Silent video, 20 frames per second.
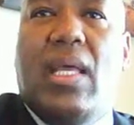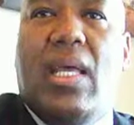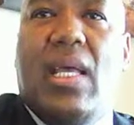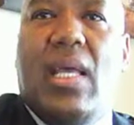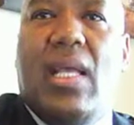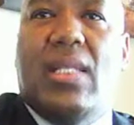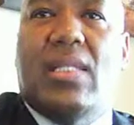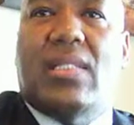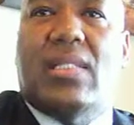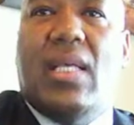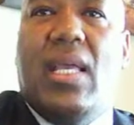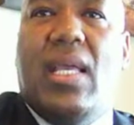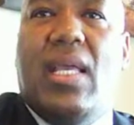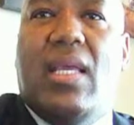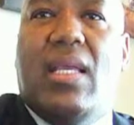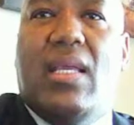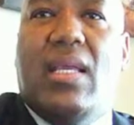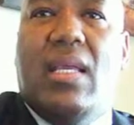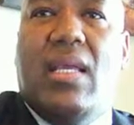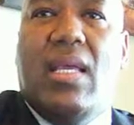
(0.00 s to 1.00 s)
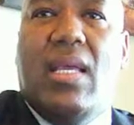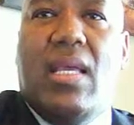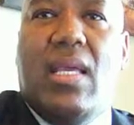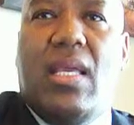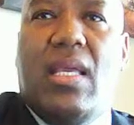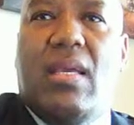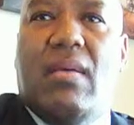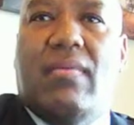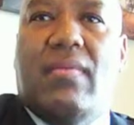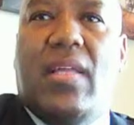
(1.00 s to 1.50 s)
and say
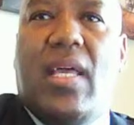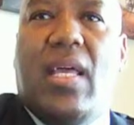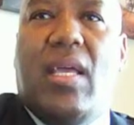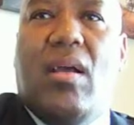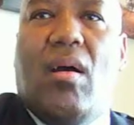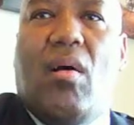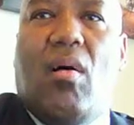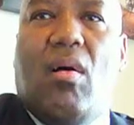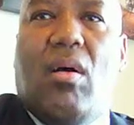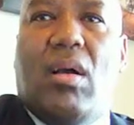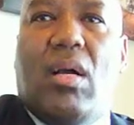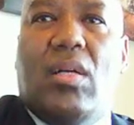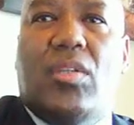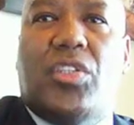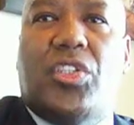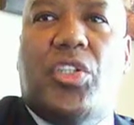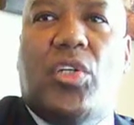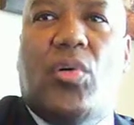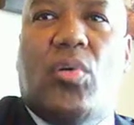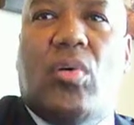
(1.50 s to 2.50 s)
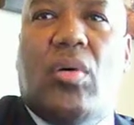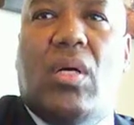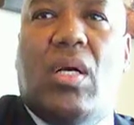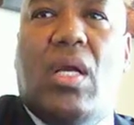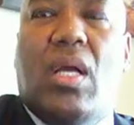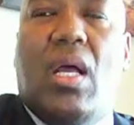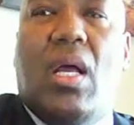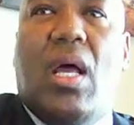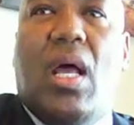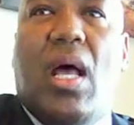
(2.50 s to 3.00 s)
if they are unsure
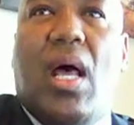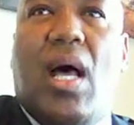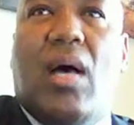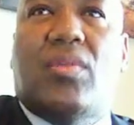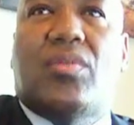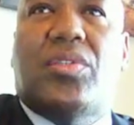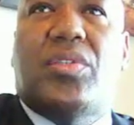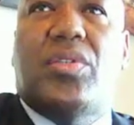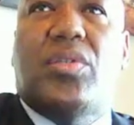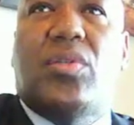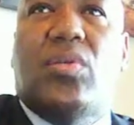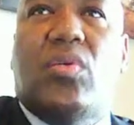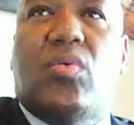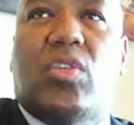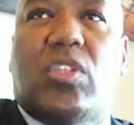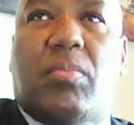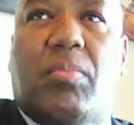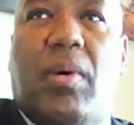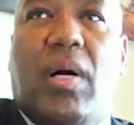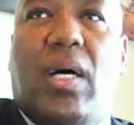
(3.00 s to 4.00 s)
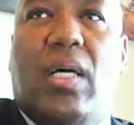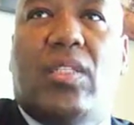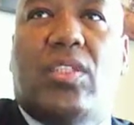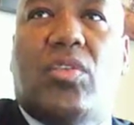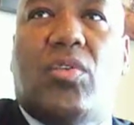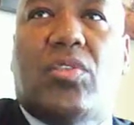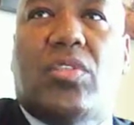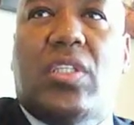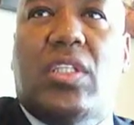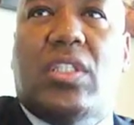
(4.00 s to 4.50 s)
how to respond
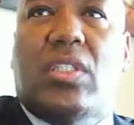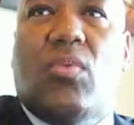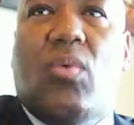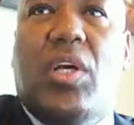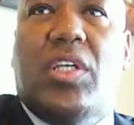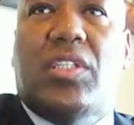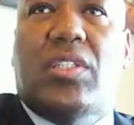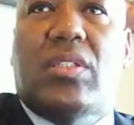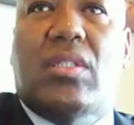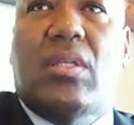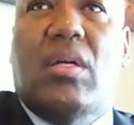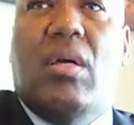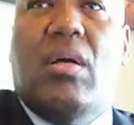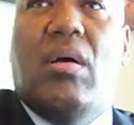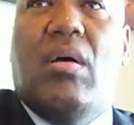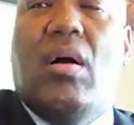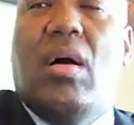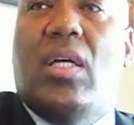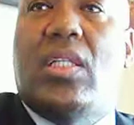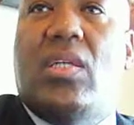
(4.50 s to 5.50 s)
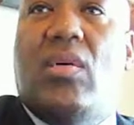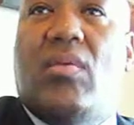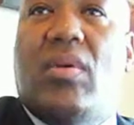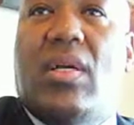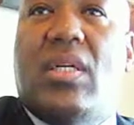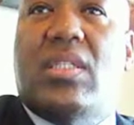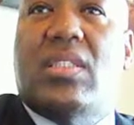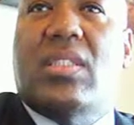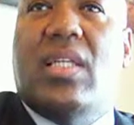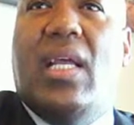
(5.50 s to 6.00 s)
to a situation or don't
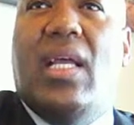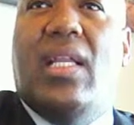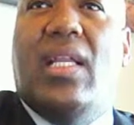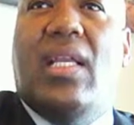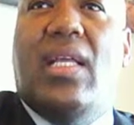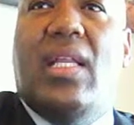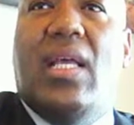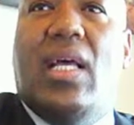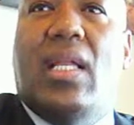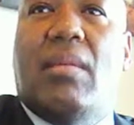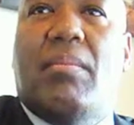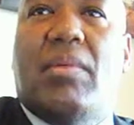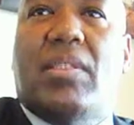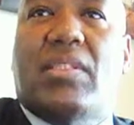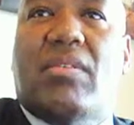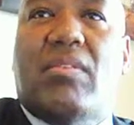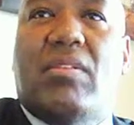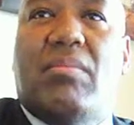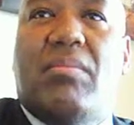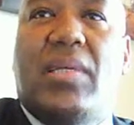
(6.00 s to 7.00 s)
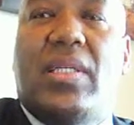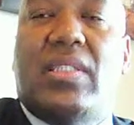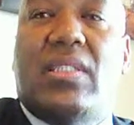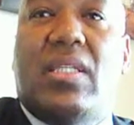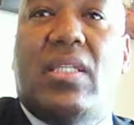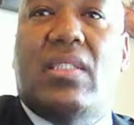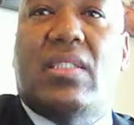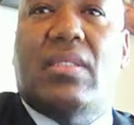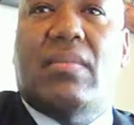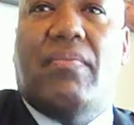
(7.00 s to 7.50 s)
understand any elements of the
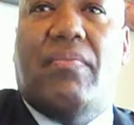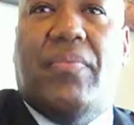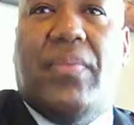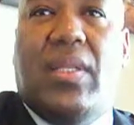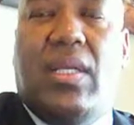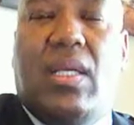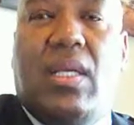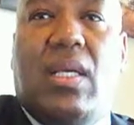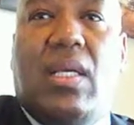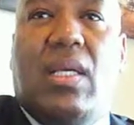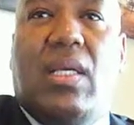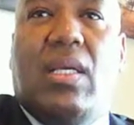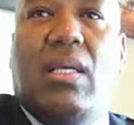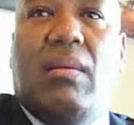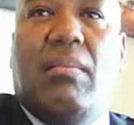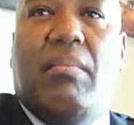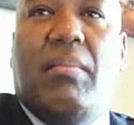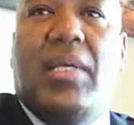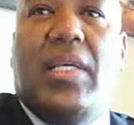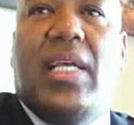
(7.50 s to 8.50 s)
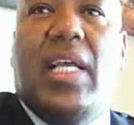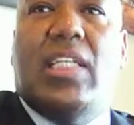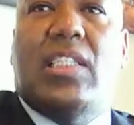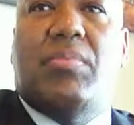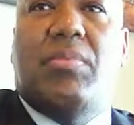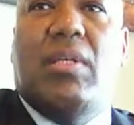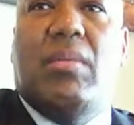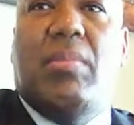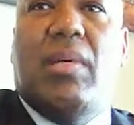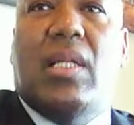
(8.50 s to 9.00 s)
business.
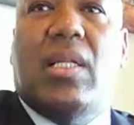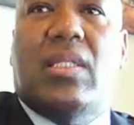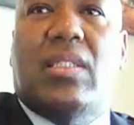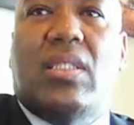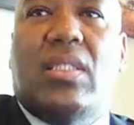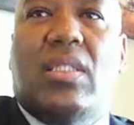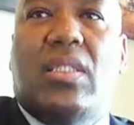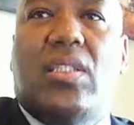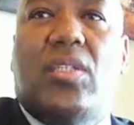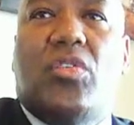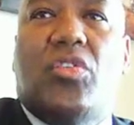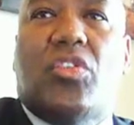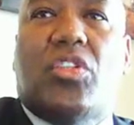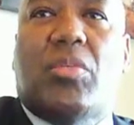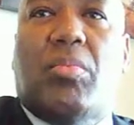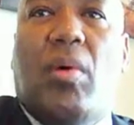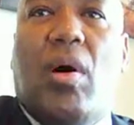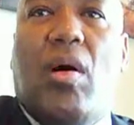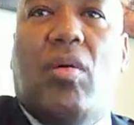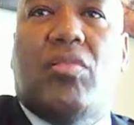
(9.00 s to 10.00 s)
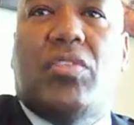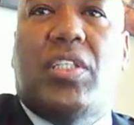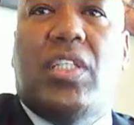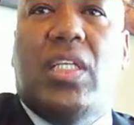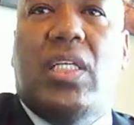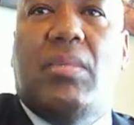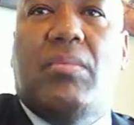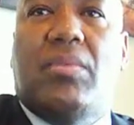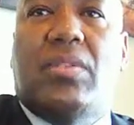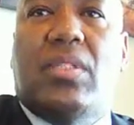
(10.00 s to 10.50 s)
BHP Billiton used small
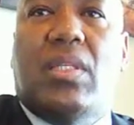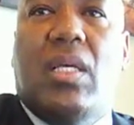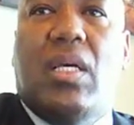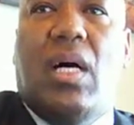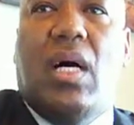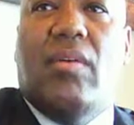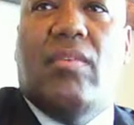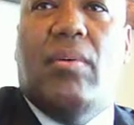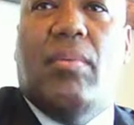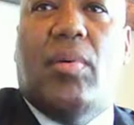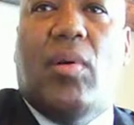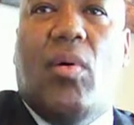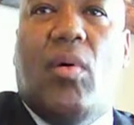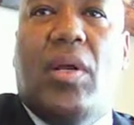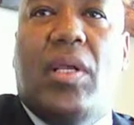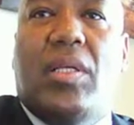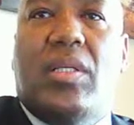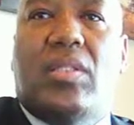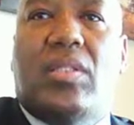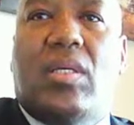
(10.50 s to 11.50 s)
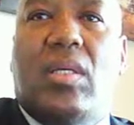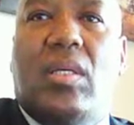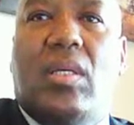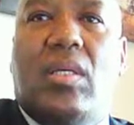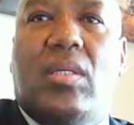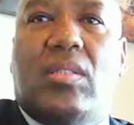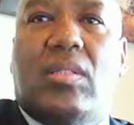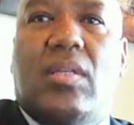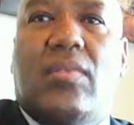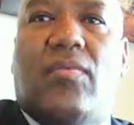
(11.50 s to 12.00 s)
teams of employees
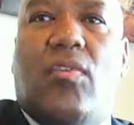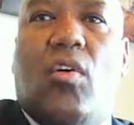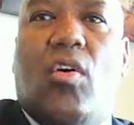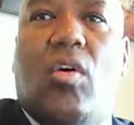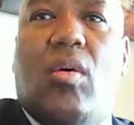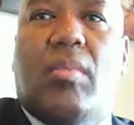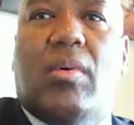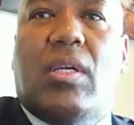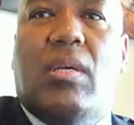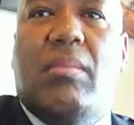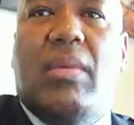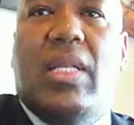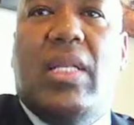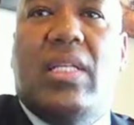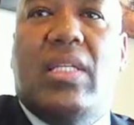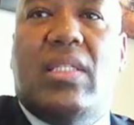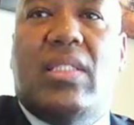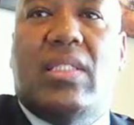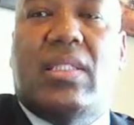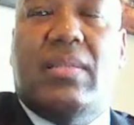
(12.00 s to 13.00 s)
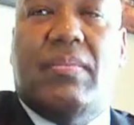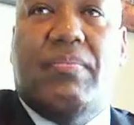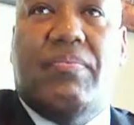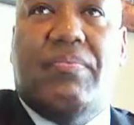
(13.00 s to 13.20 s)
to form committees.